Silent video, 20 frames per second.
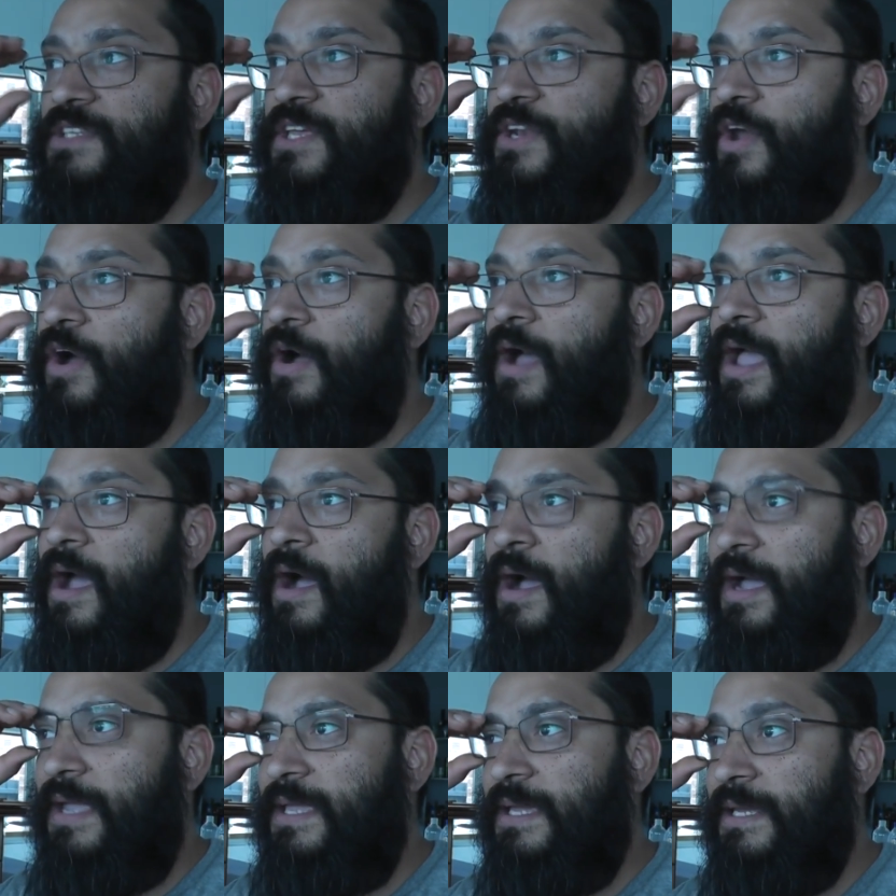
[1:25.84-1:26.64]

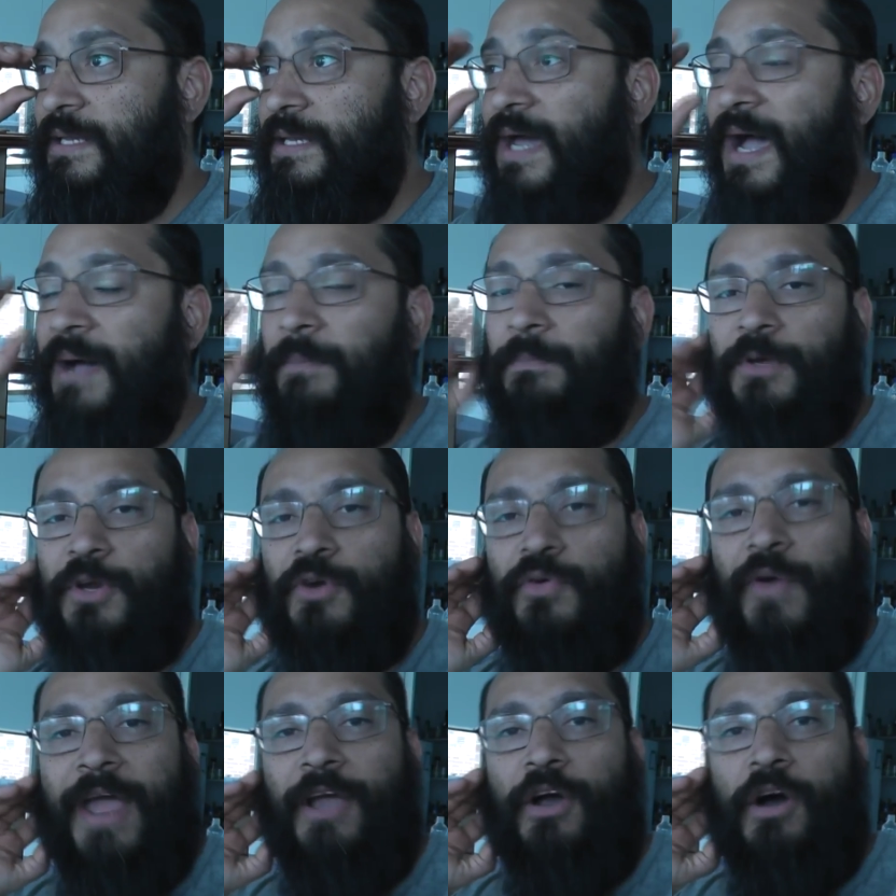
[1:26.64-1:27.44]
tonight I can
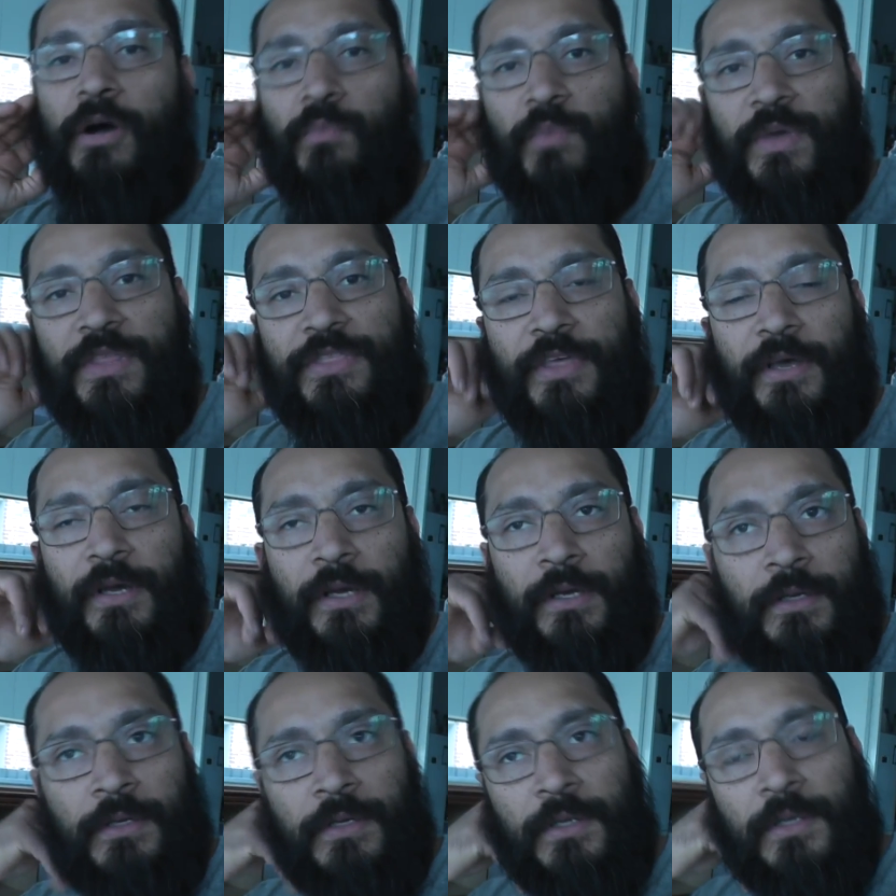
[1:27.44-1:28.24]
crack on with
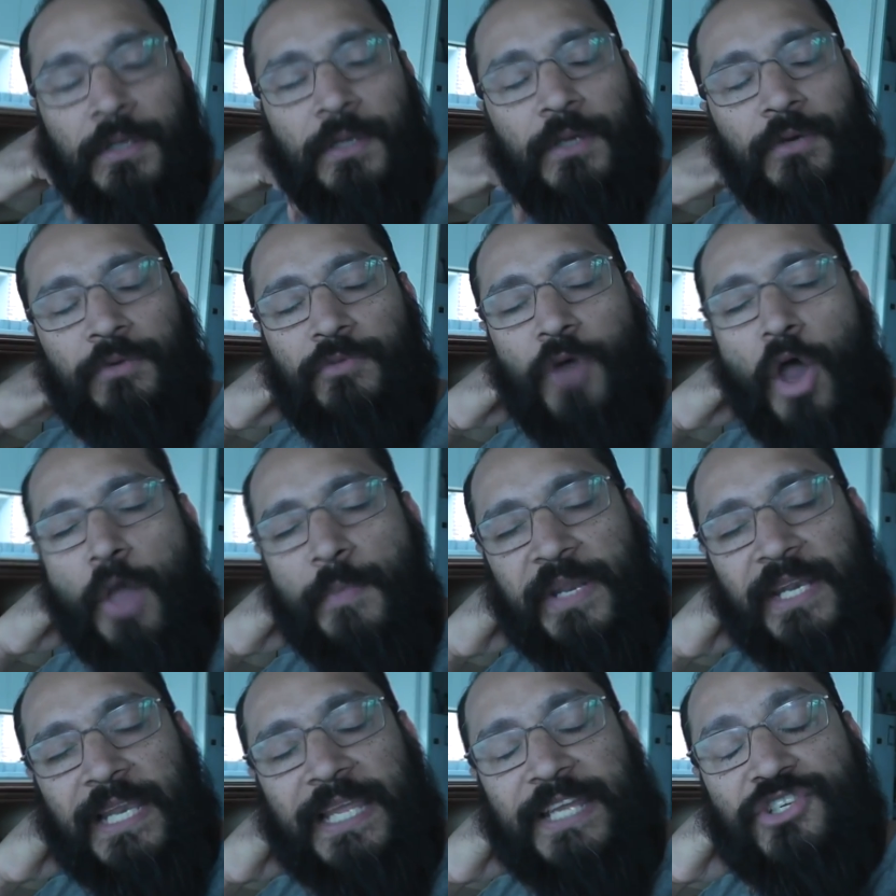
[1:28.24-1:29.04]
the
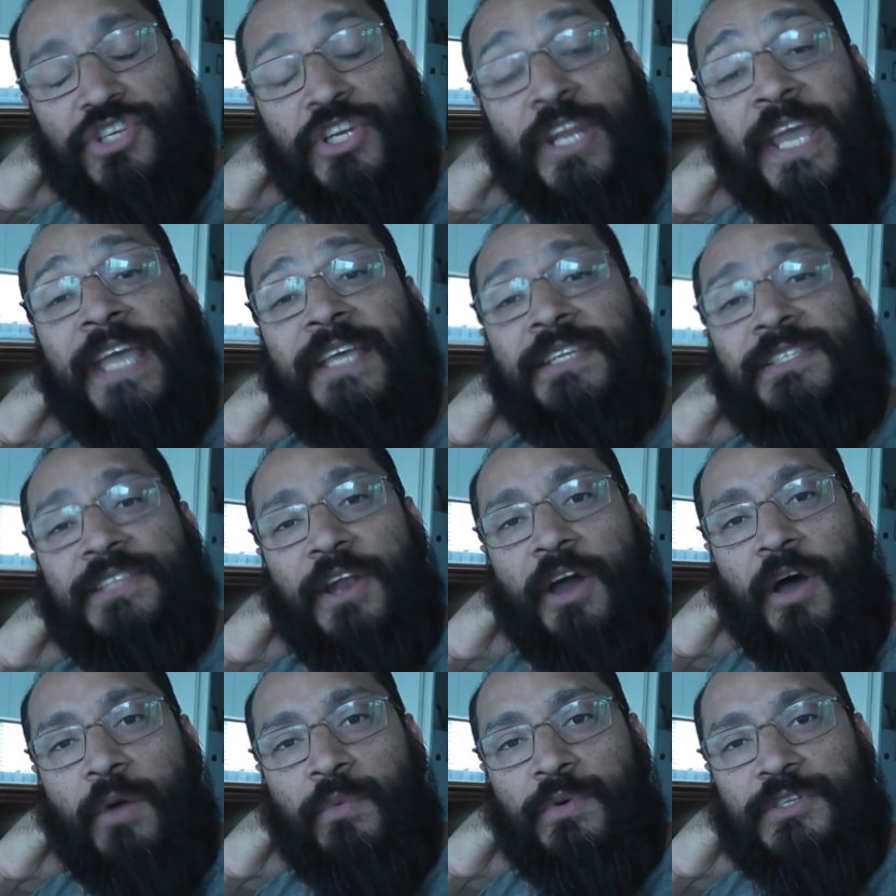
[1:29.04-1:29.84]
Roman legionnaires
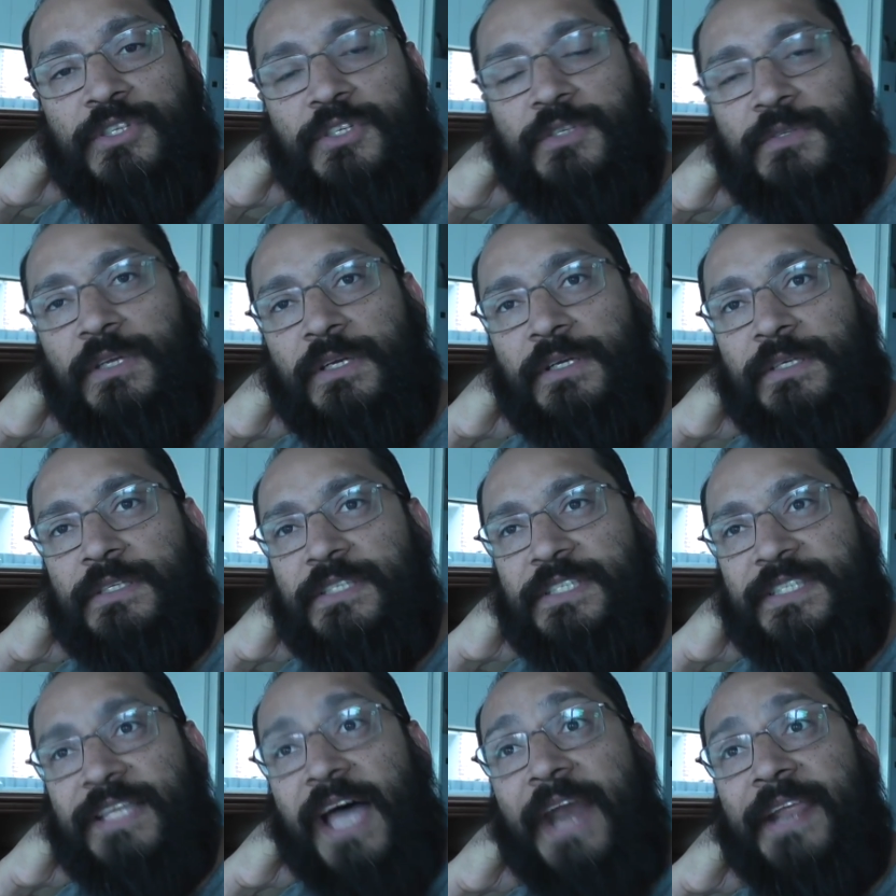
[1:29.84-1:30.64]
that I was
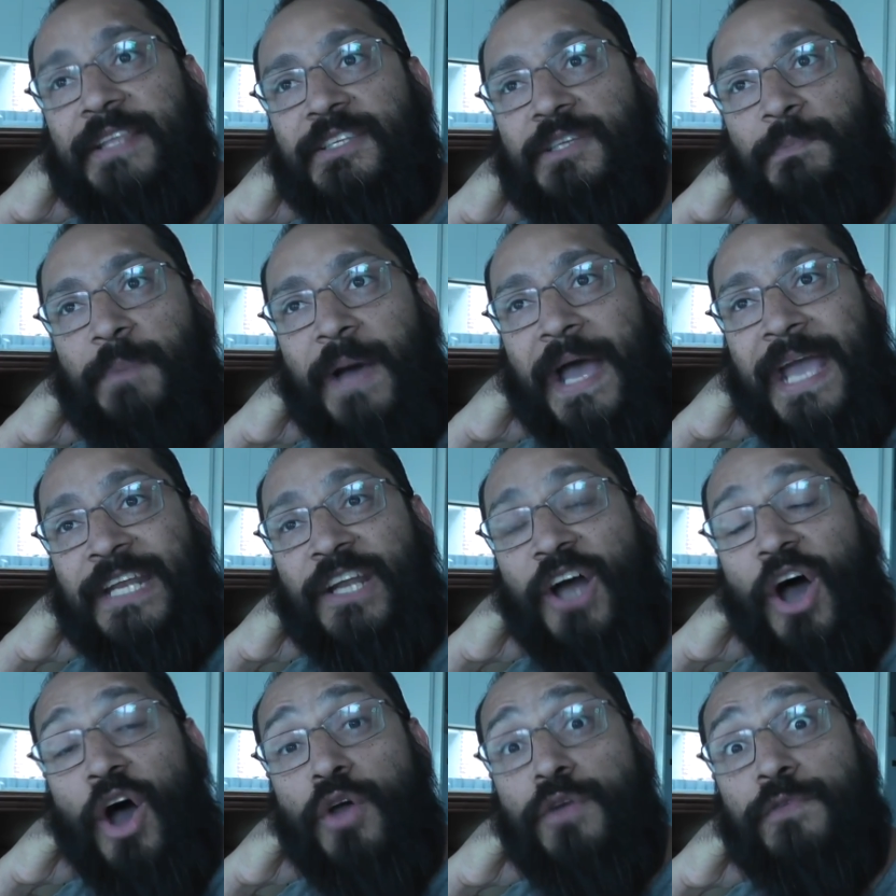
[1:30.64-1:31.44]
starting to paint
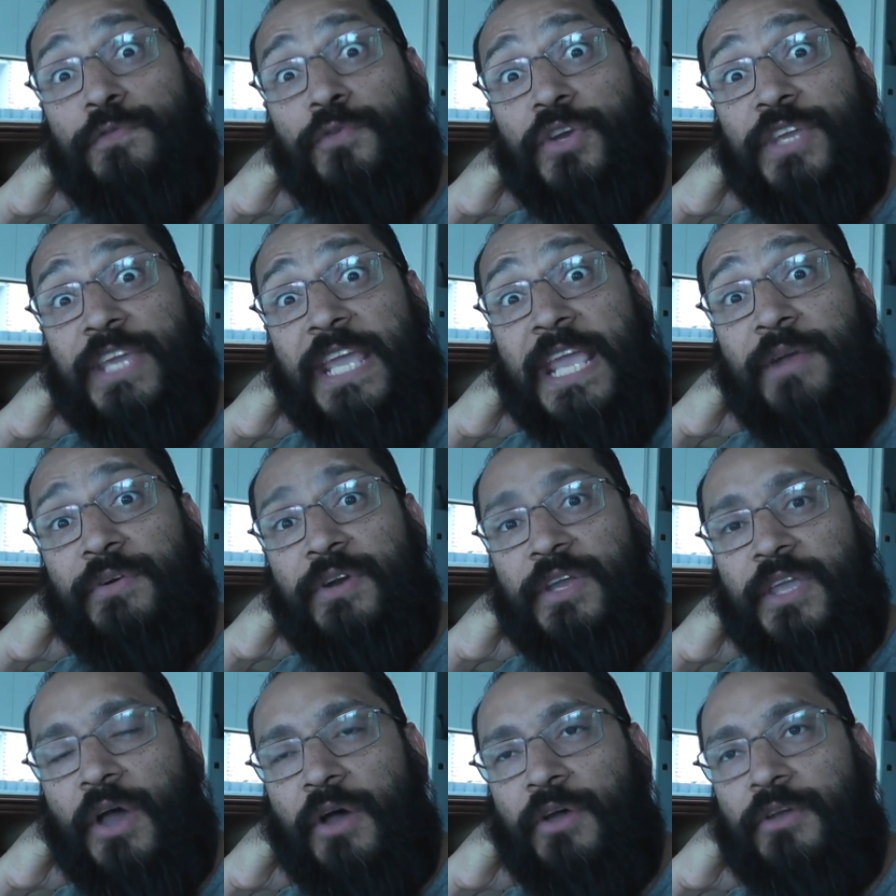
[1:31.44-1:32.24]
over a year
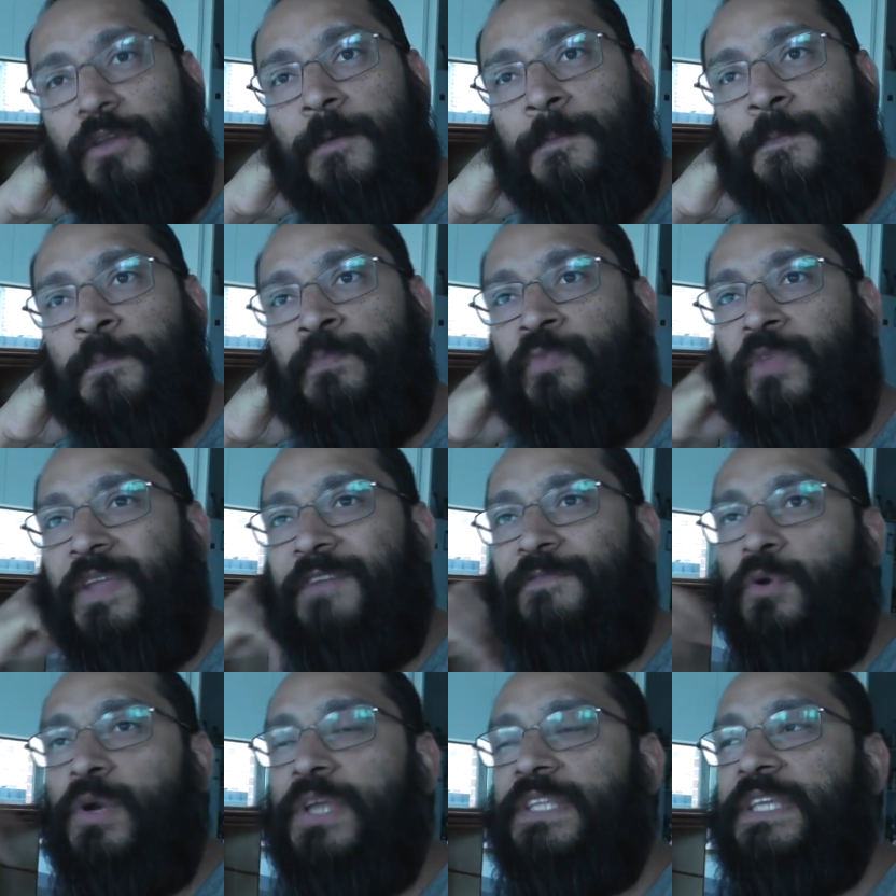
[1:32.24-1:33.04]
ago.
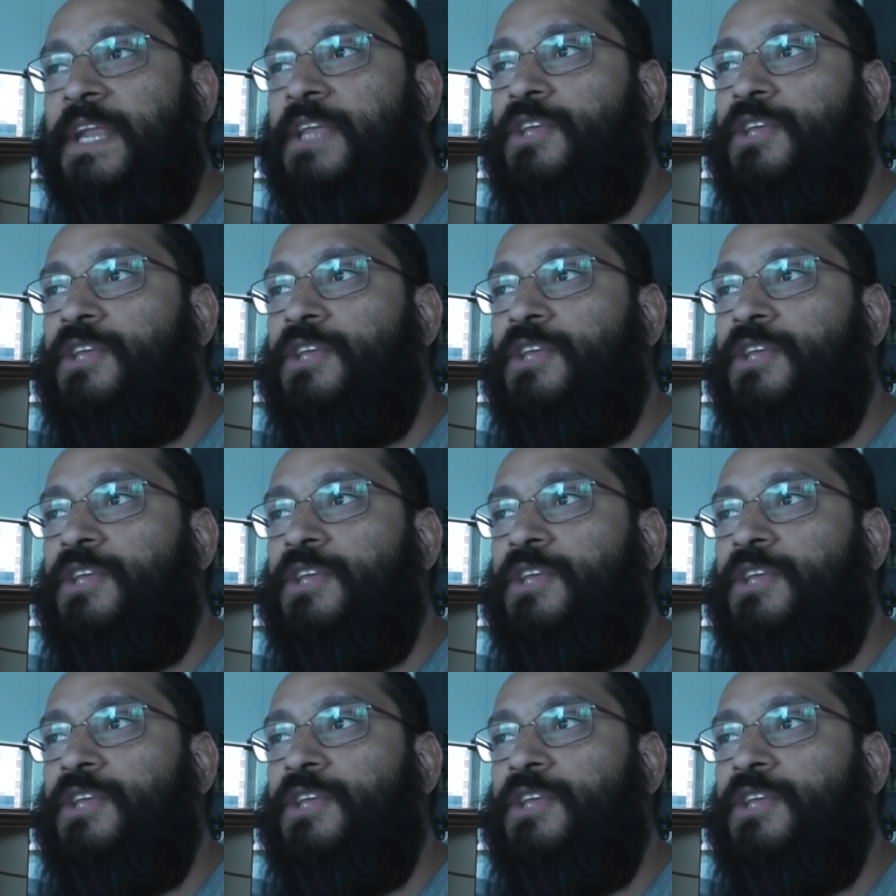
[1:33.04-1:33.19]
I've already done